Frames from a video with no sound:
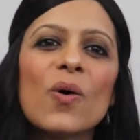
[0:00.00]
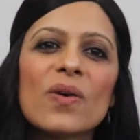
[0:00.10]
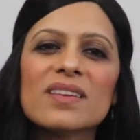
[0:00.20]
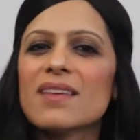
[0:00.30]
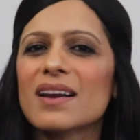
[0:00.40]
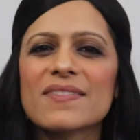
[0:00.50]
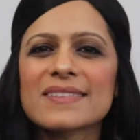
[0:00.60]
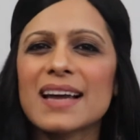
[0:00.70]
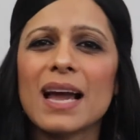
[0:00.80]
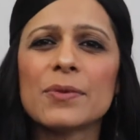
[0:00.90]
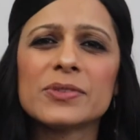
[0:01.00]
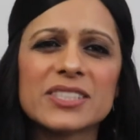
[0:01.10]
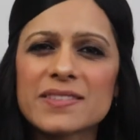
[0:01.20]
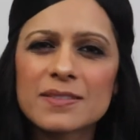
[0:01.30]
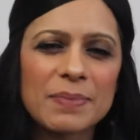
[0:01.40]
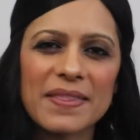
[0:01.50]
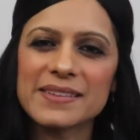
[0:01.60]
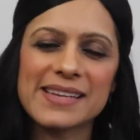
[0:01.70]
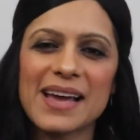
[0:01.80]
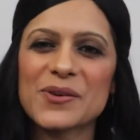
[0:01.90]
or a lot of the times we just spend
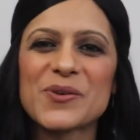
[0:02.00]
the day at